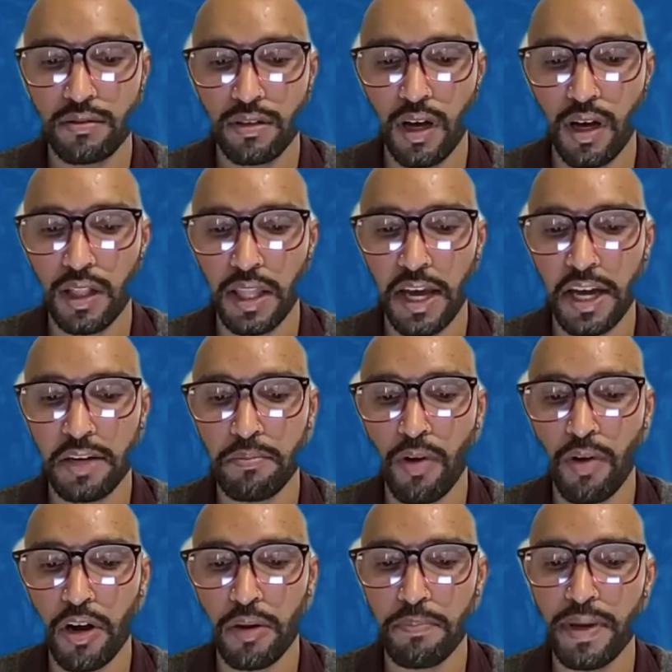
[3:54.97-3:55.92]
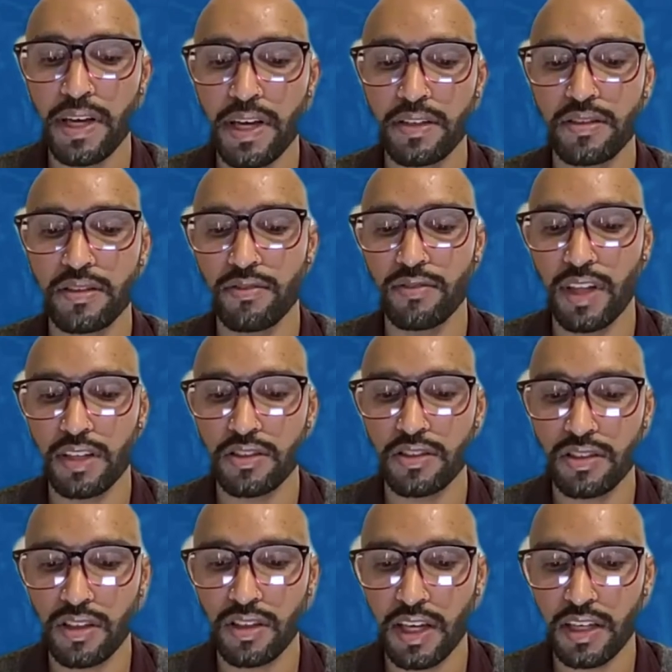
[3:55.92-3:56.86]
a landmark piece of
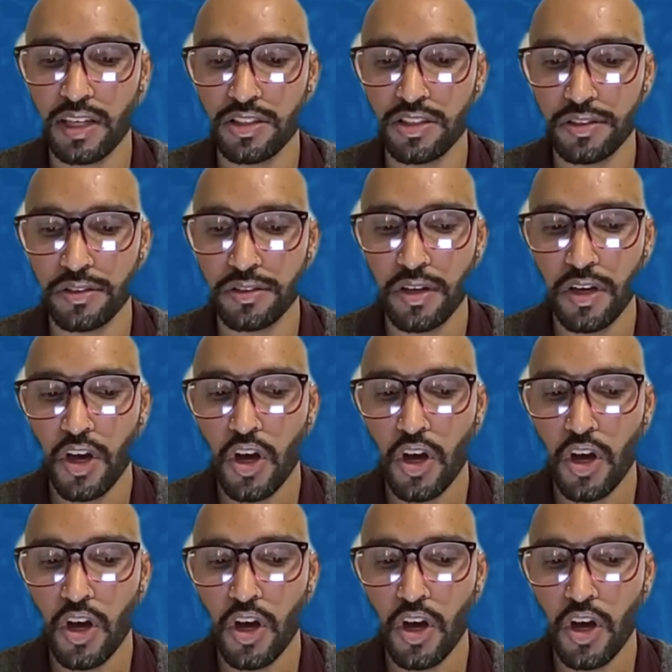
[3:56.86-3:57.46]
legislation,